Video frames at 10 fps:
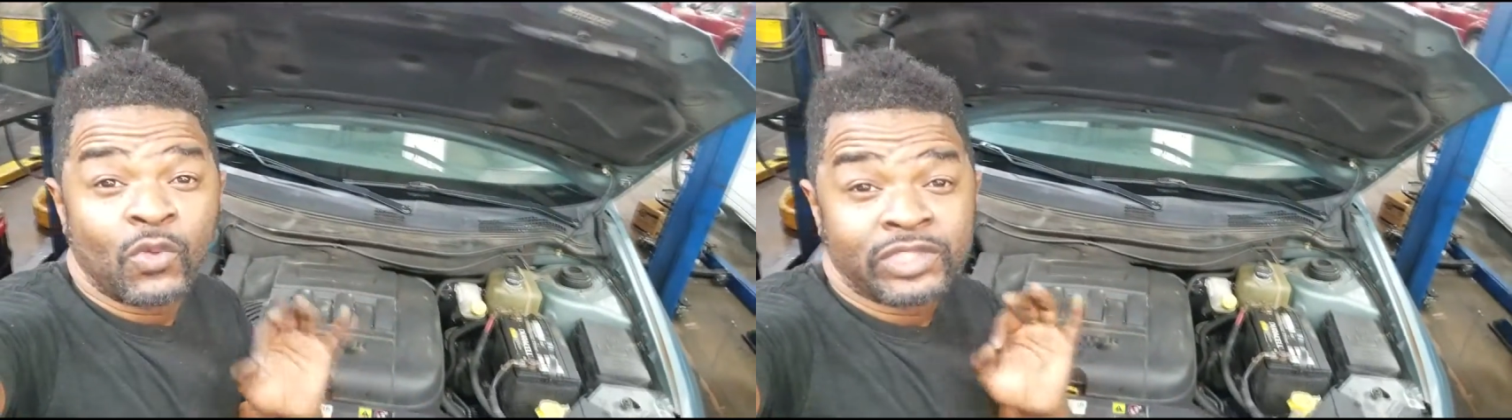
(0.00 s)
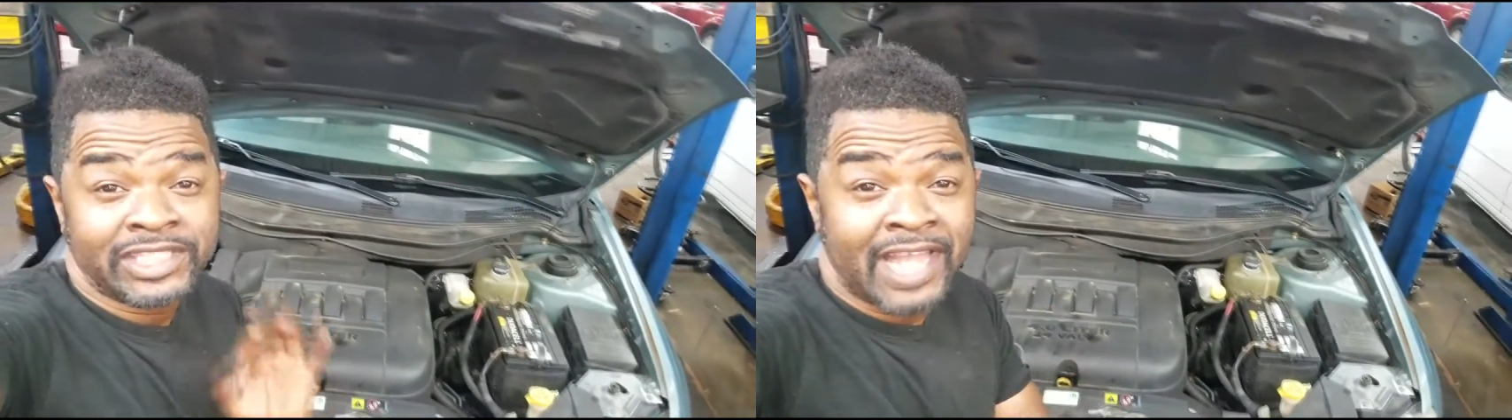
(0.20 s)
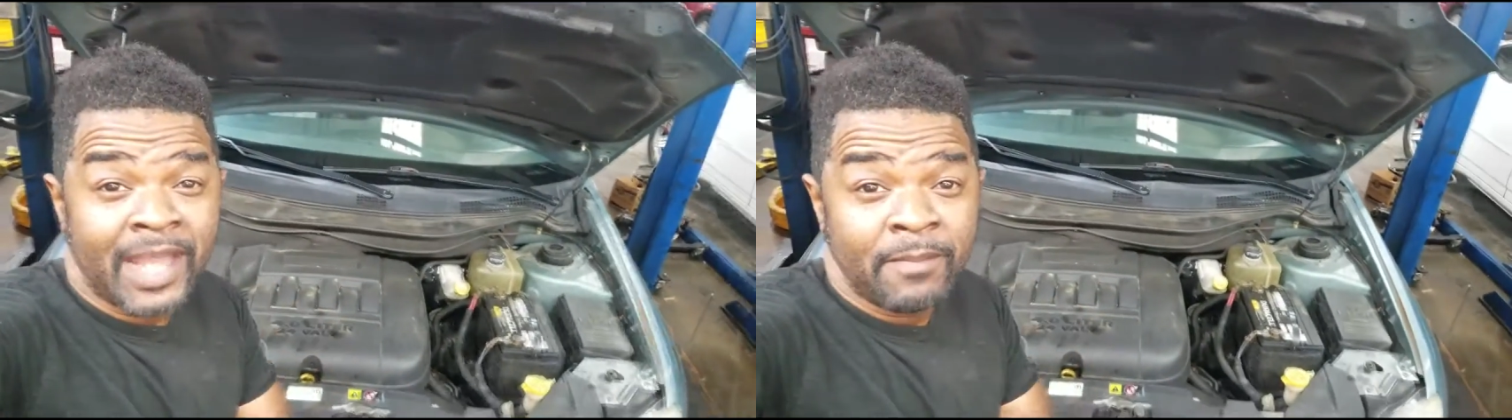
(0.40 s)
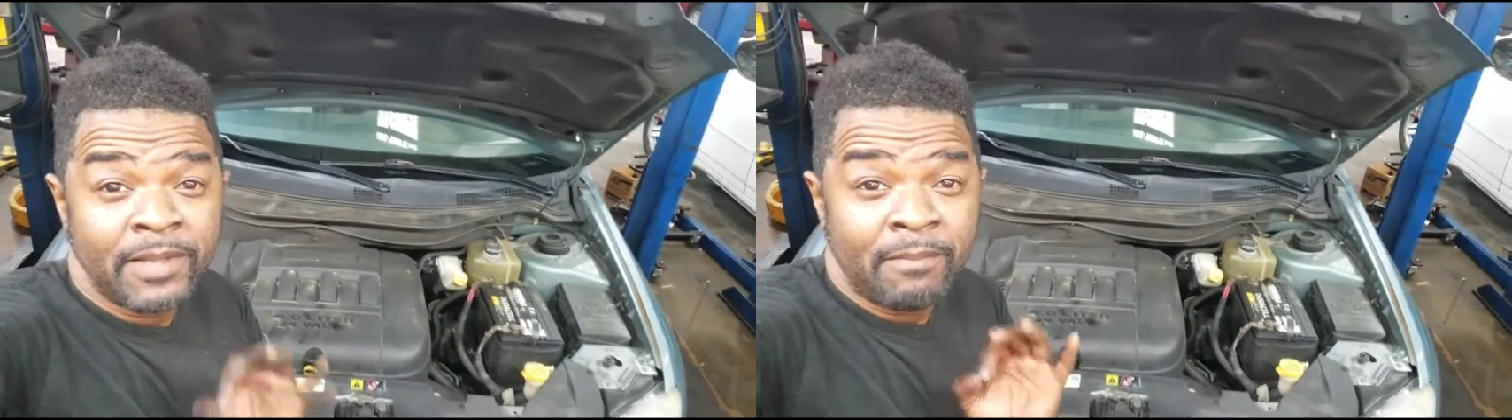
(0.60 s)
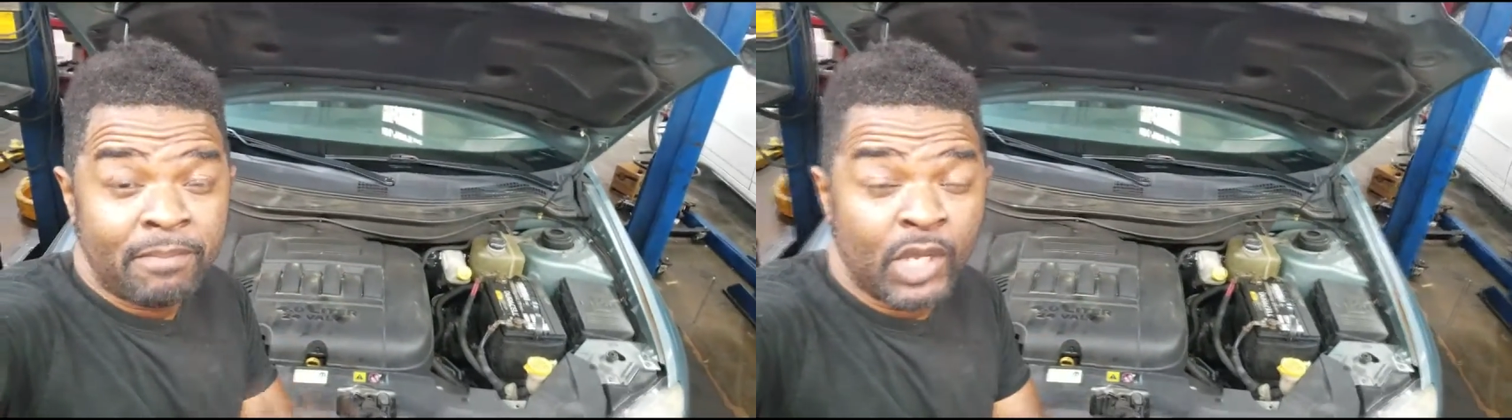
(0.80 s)

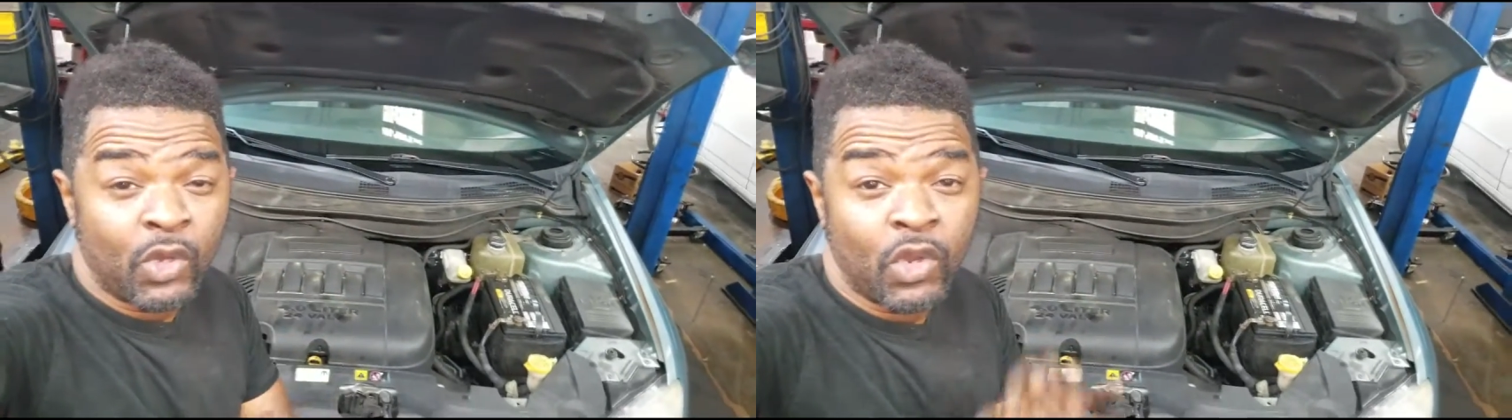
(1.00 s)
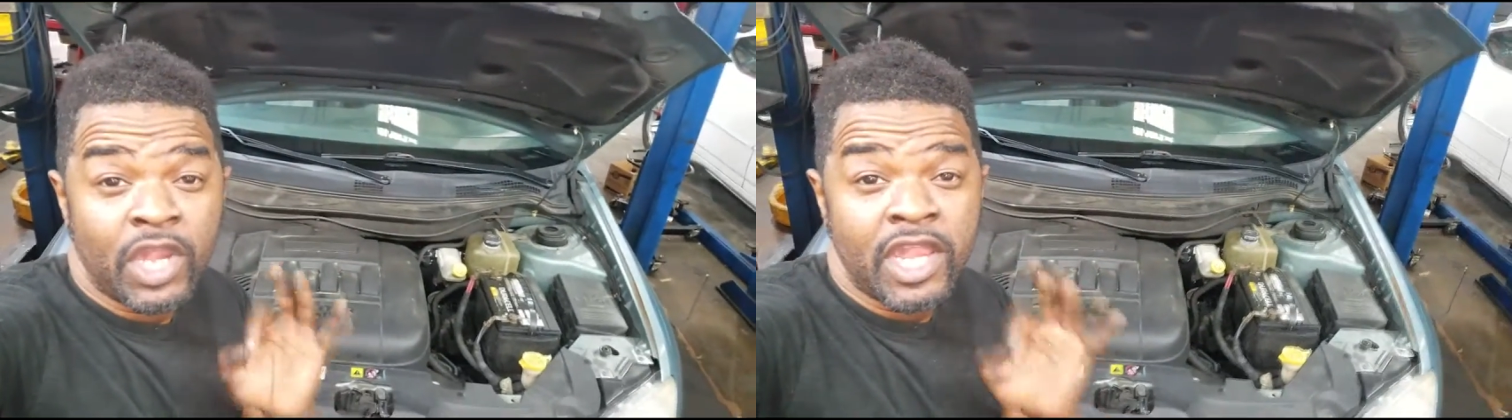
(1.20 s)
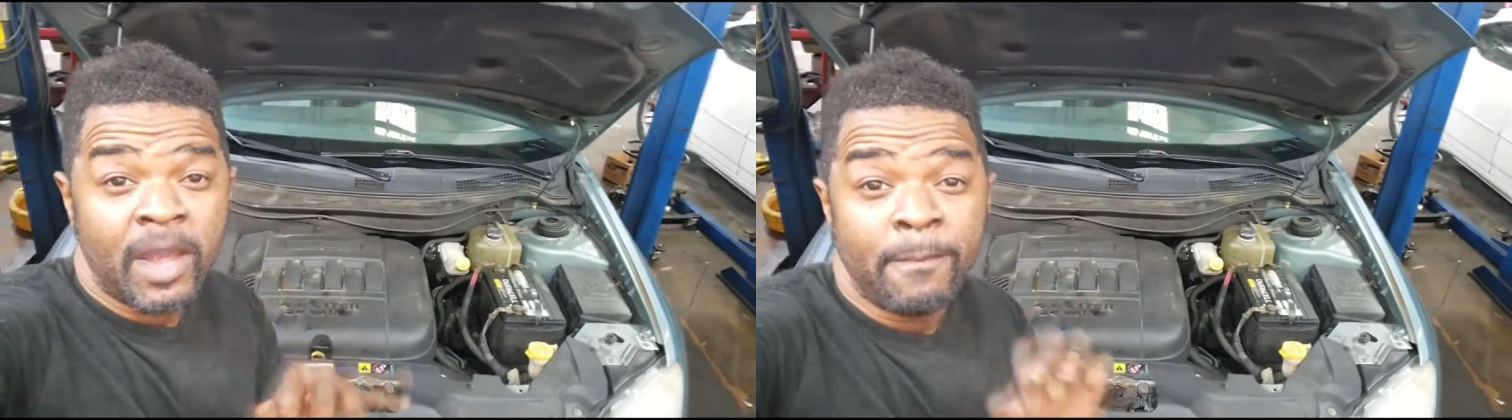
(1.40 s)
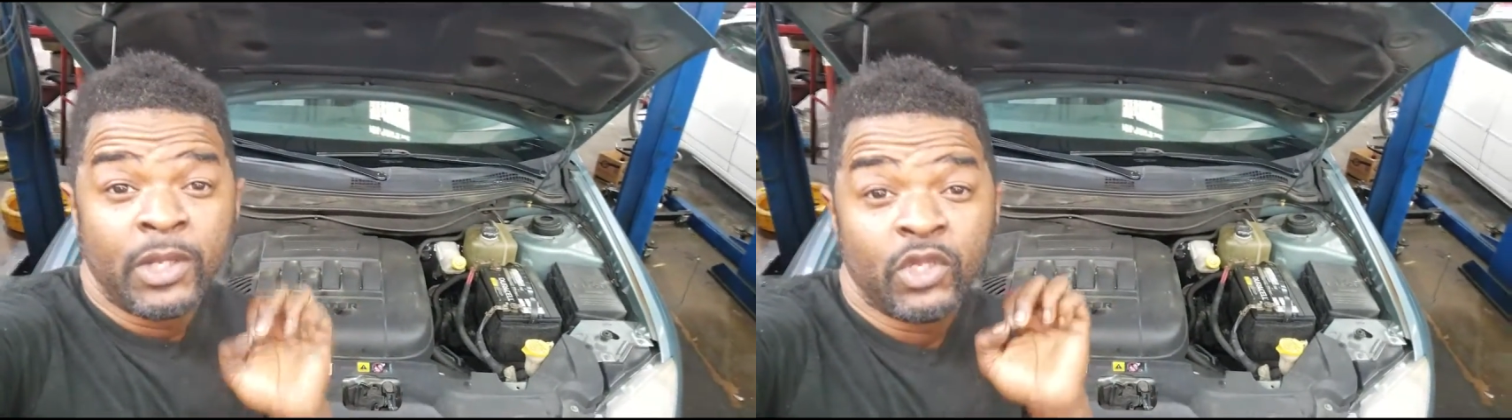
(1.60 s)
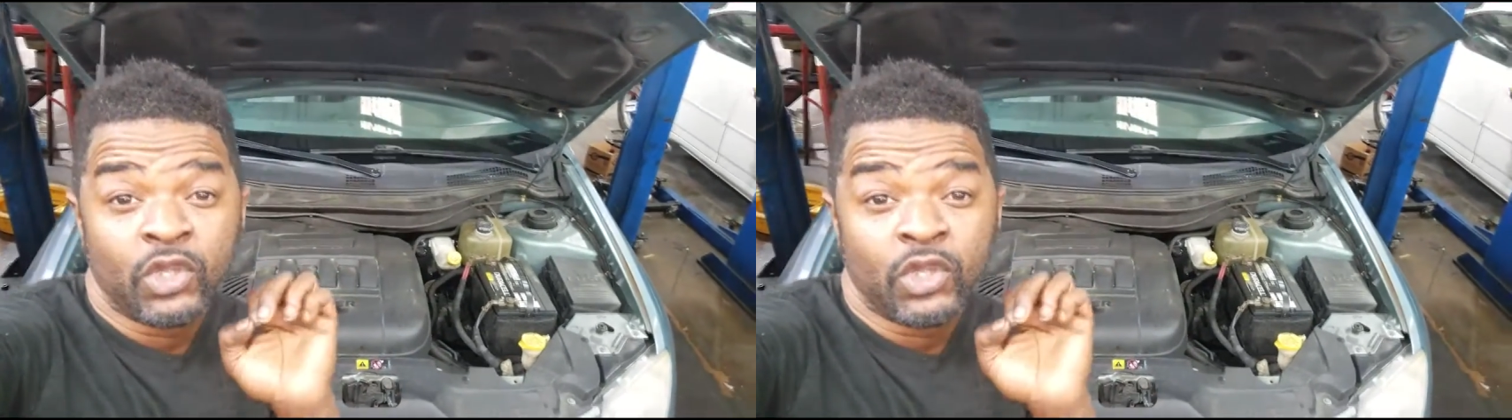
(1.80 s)
timing belt number